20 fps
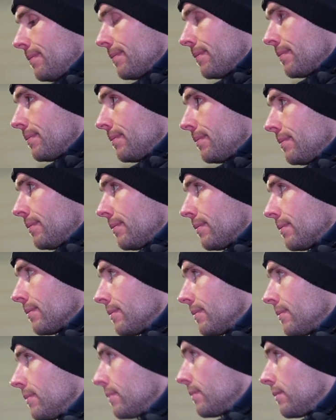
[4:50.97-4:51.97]

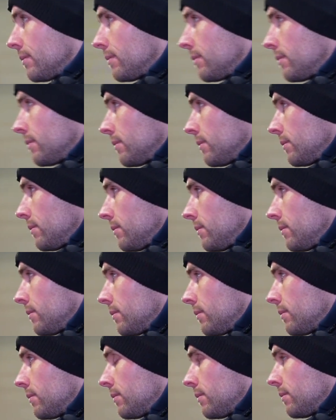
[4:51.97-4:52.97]

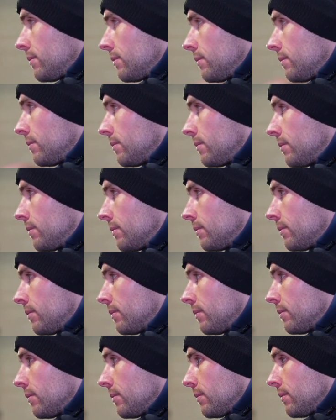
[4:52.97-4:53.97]

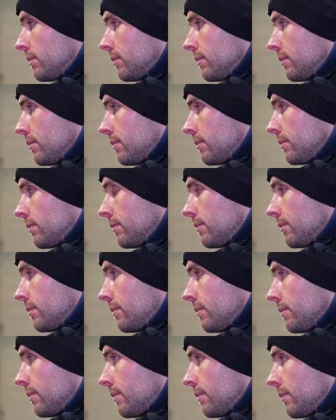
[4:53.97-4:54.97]

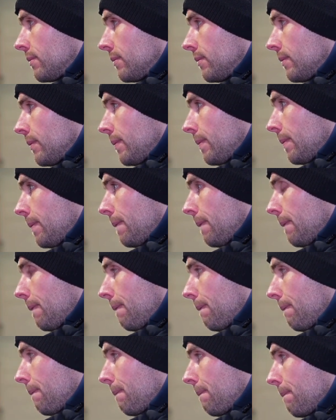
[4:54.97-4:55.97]

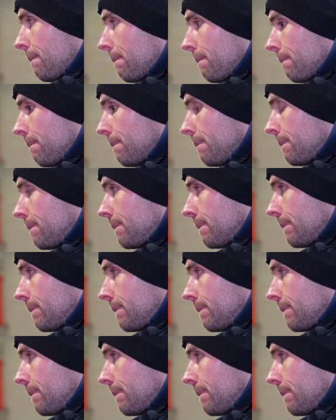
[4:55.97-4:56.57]
The person shown says nothing.